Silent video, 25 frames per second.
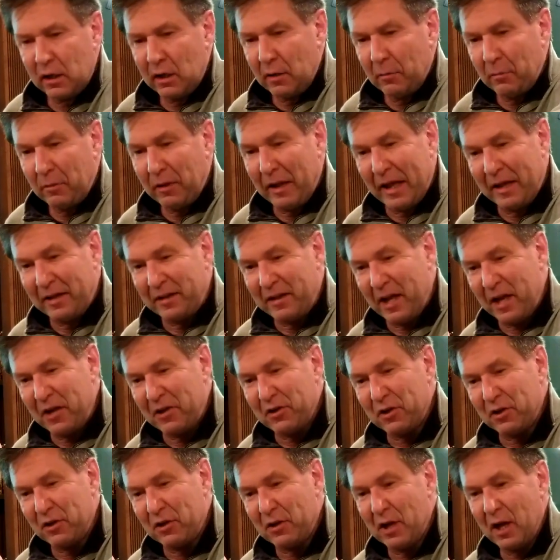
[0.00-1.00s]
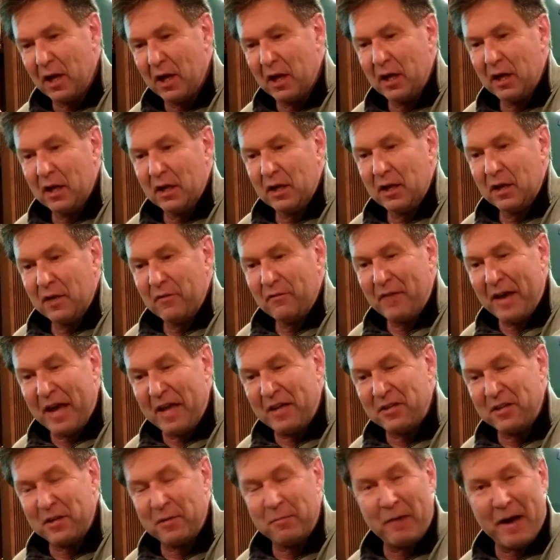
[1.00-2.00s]
Plantation
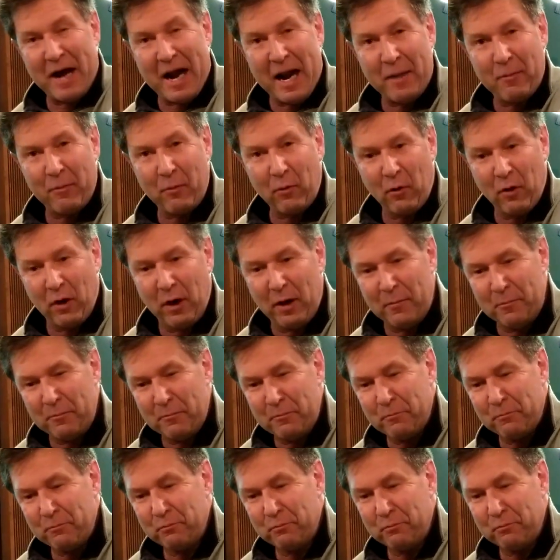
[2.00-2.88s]
Fancy Pineapple rum,